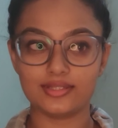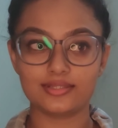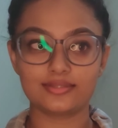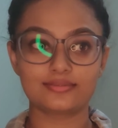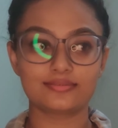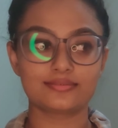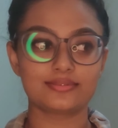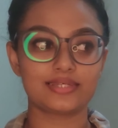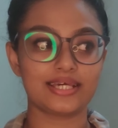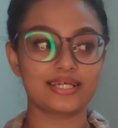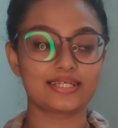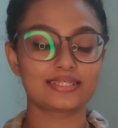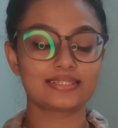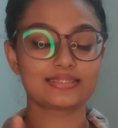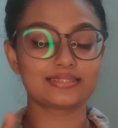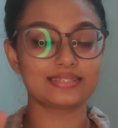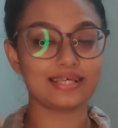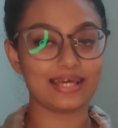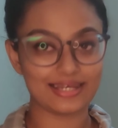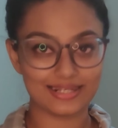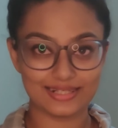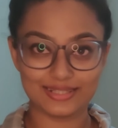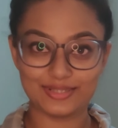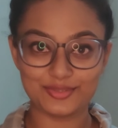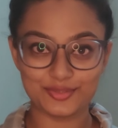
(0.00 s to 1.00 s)
It
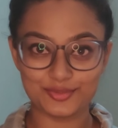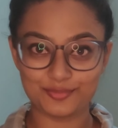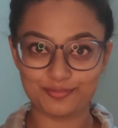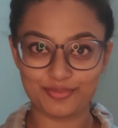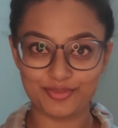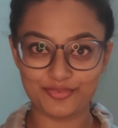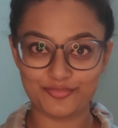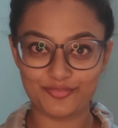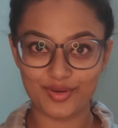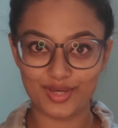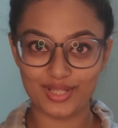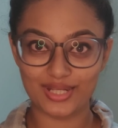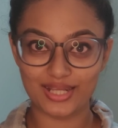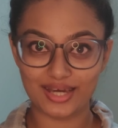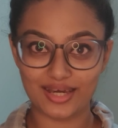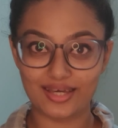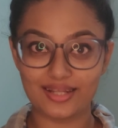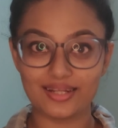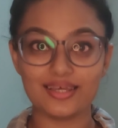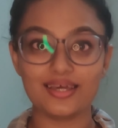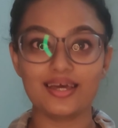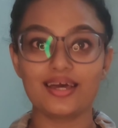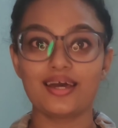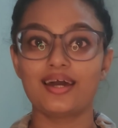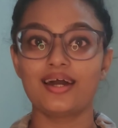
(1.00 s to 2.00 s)
exactly took me 1
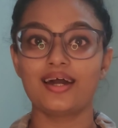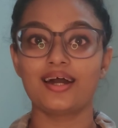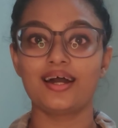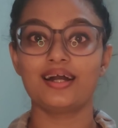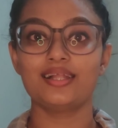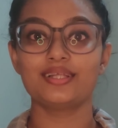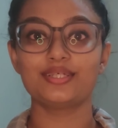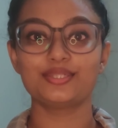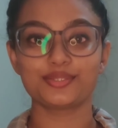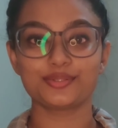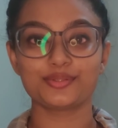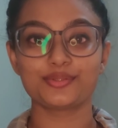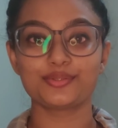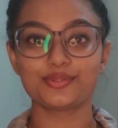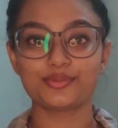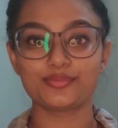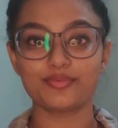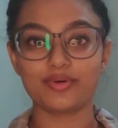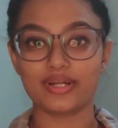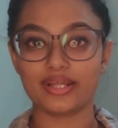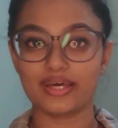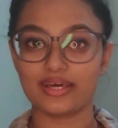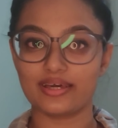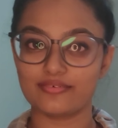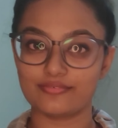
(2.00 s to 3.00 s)
hour. I'll show you
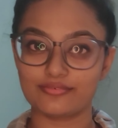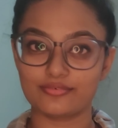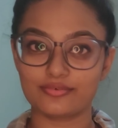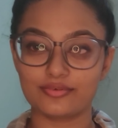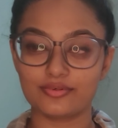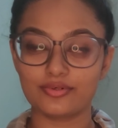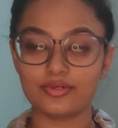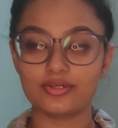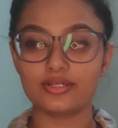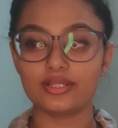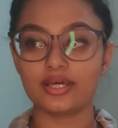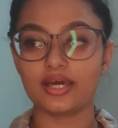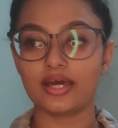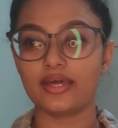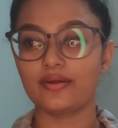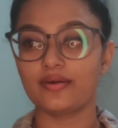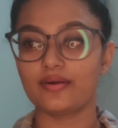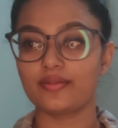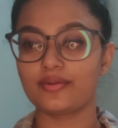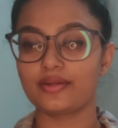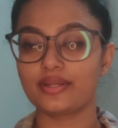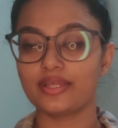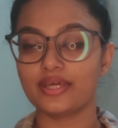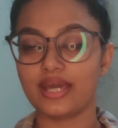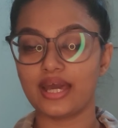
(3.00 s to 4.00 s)
what I have cooked. I
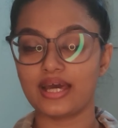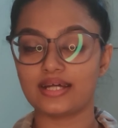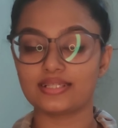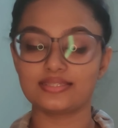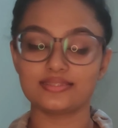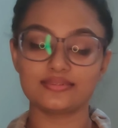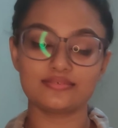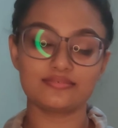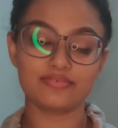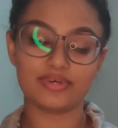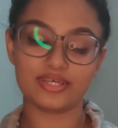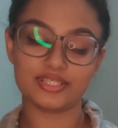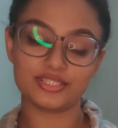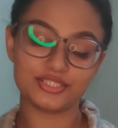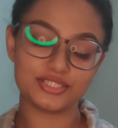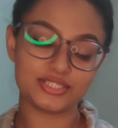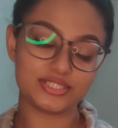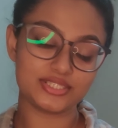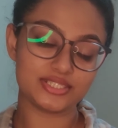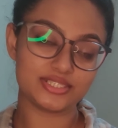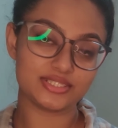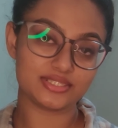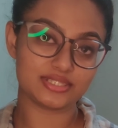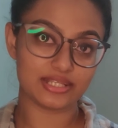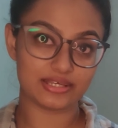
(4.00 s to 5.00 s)
already have some
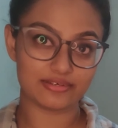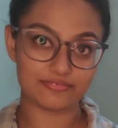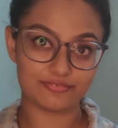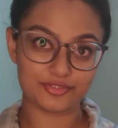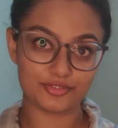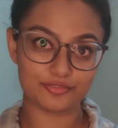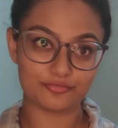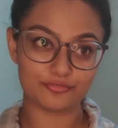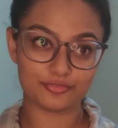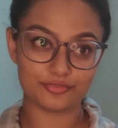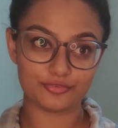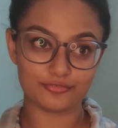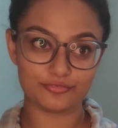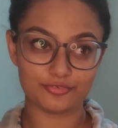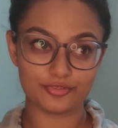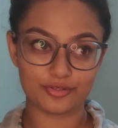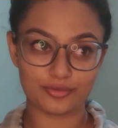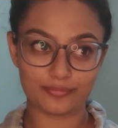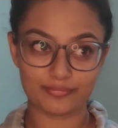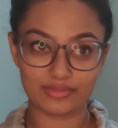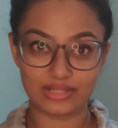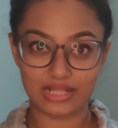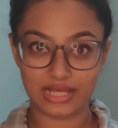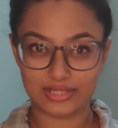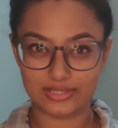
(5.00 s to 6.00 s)
veggies left over
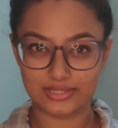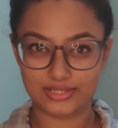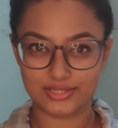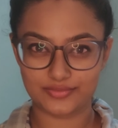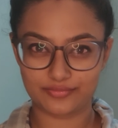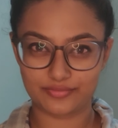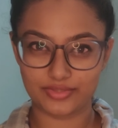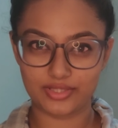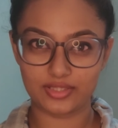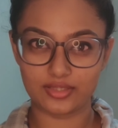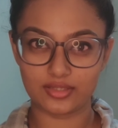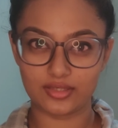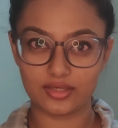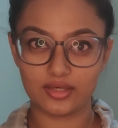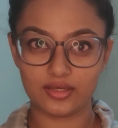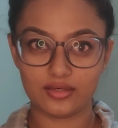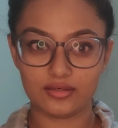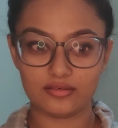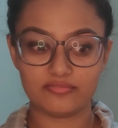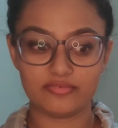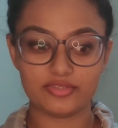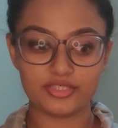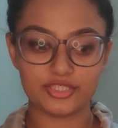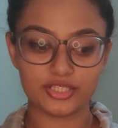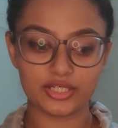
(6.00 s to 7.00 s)
from last week,
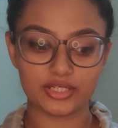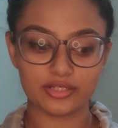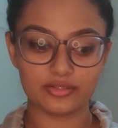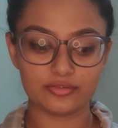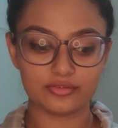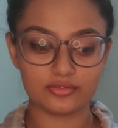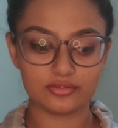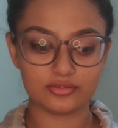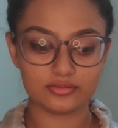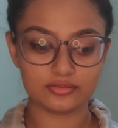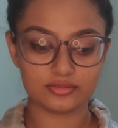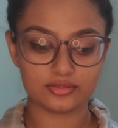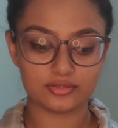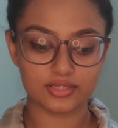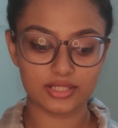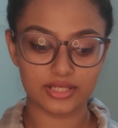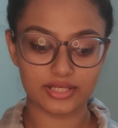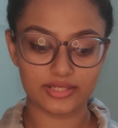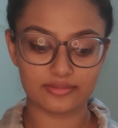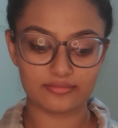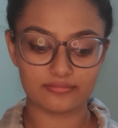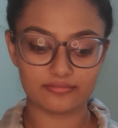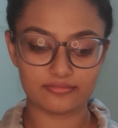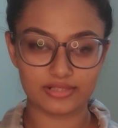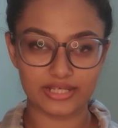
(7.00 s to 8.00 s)
which I cooked
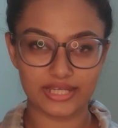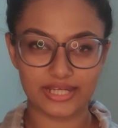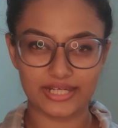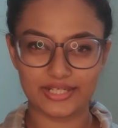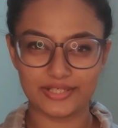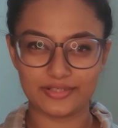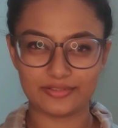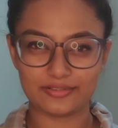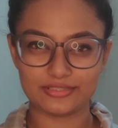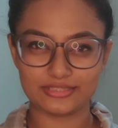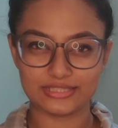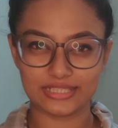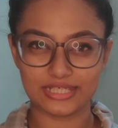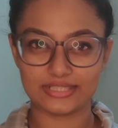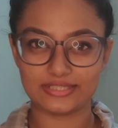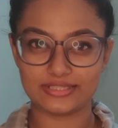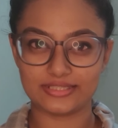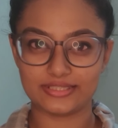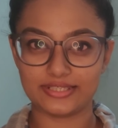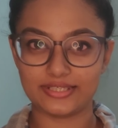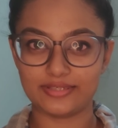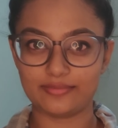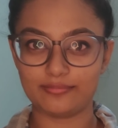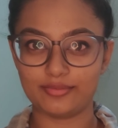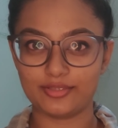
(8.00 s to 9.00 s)
like Friday or
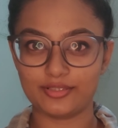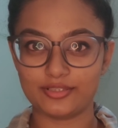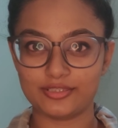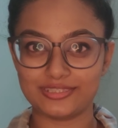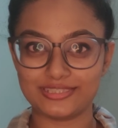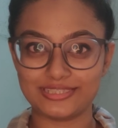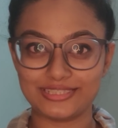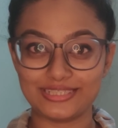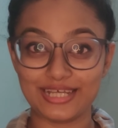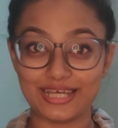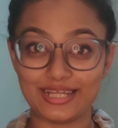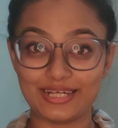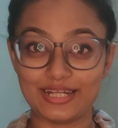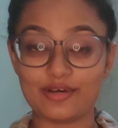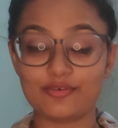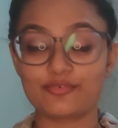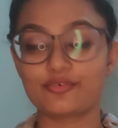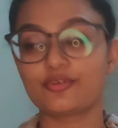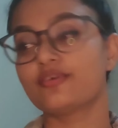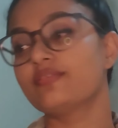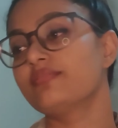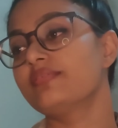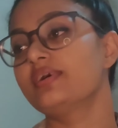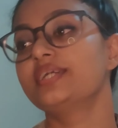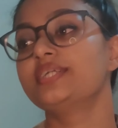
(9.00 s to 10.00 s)
Saturday because I ran out
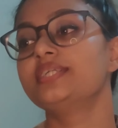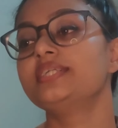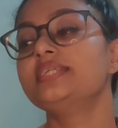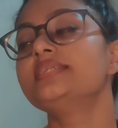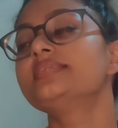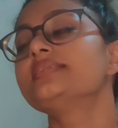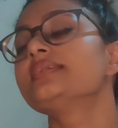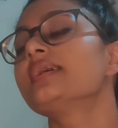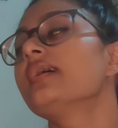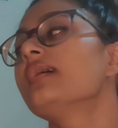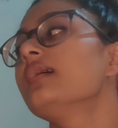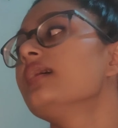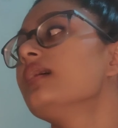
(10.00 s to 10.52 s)
of veggies.